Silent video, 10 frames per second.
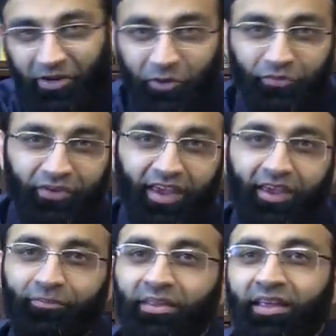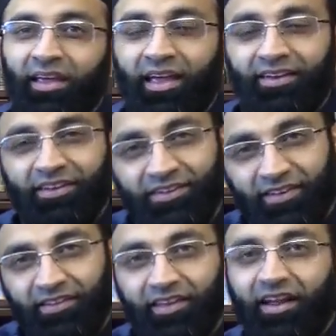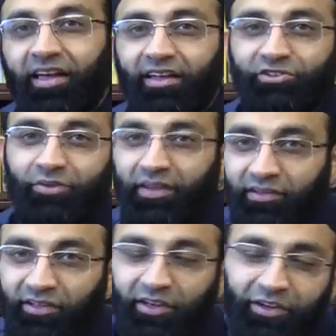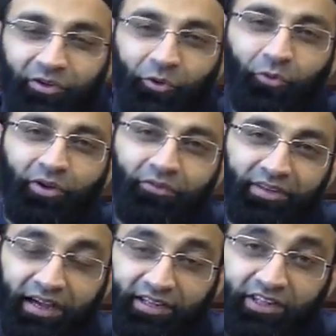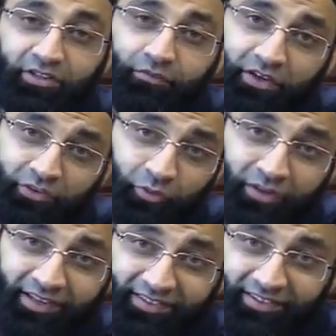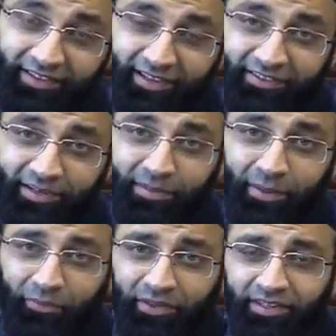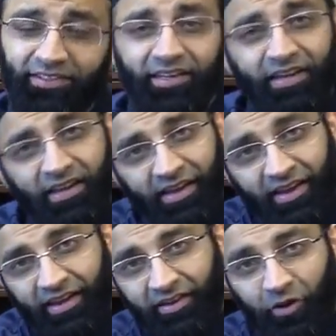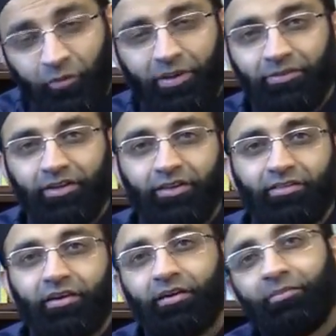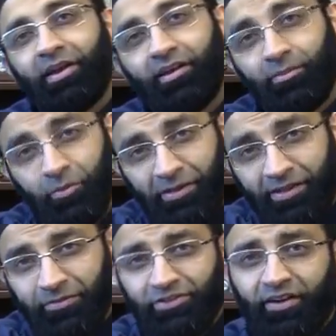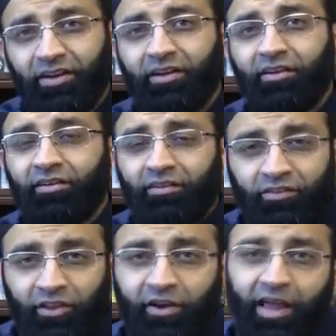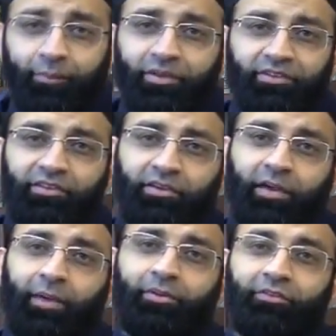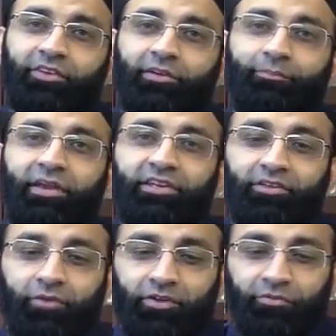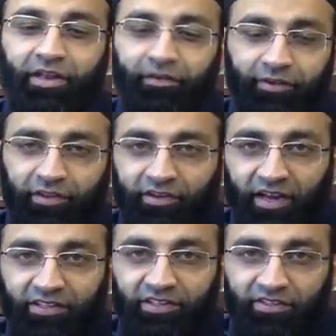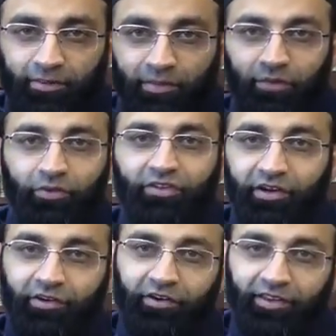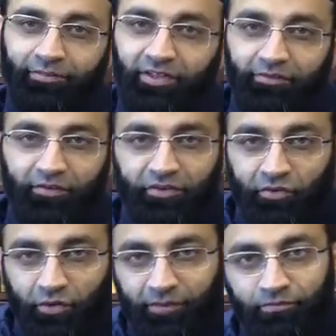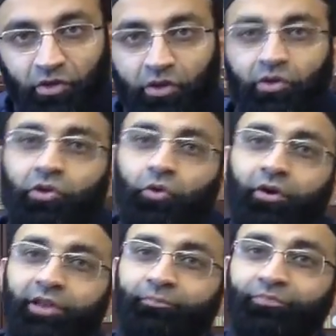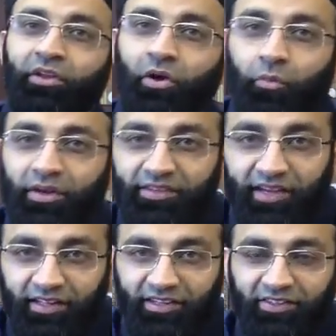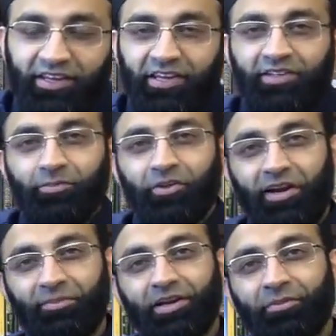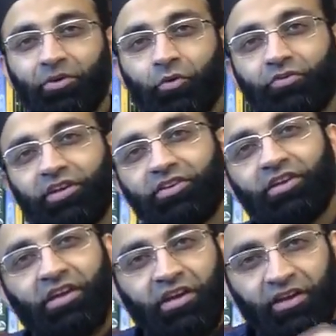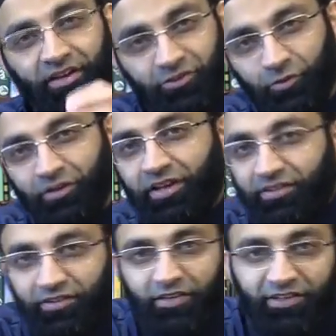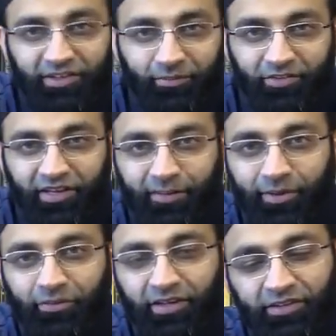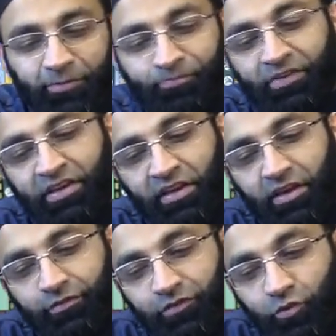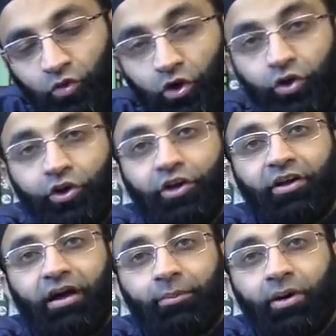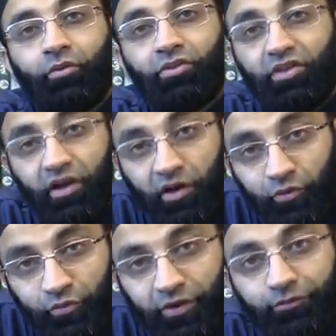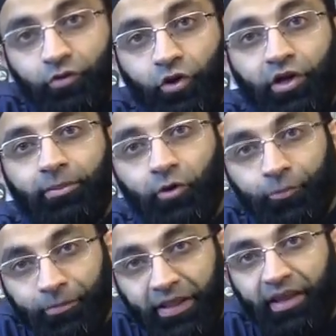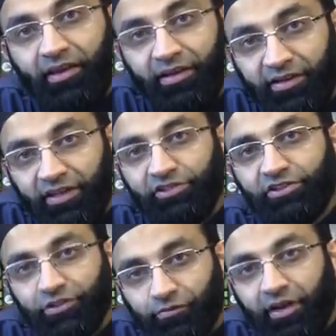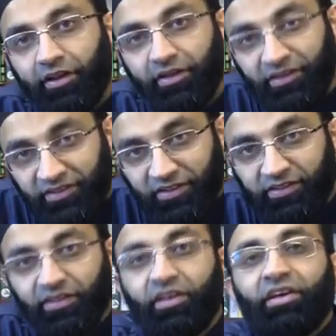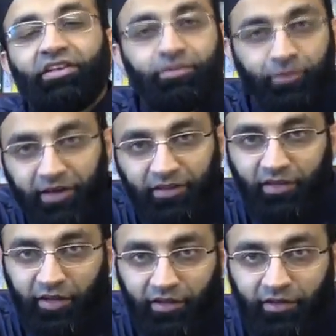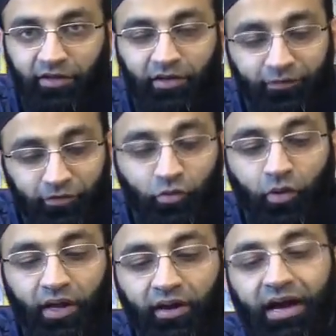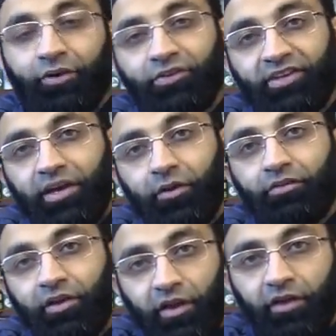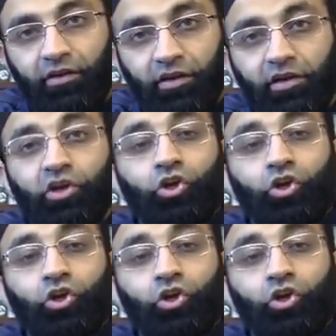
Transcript: ibn Auf came and he said that I actually uh, know one of the hadiths of Rasulullah sallallahu alaihi wasallam about this. And Umar ibn al-Khattab and Abu Ubaidah ibn al-Jarrah, their habits, the habits of the companions was whenever their hadith come, they would surrender themselves. They would say, okay, go ahead. What is the hadith? So Abdurrahman ibn Auf says, Rasulullah sallallahu alaihi wasallam said about this, if you heard about ta'un, if you heard about plague, contagious viral disease is spread in the area, if you are outside of that area,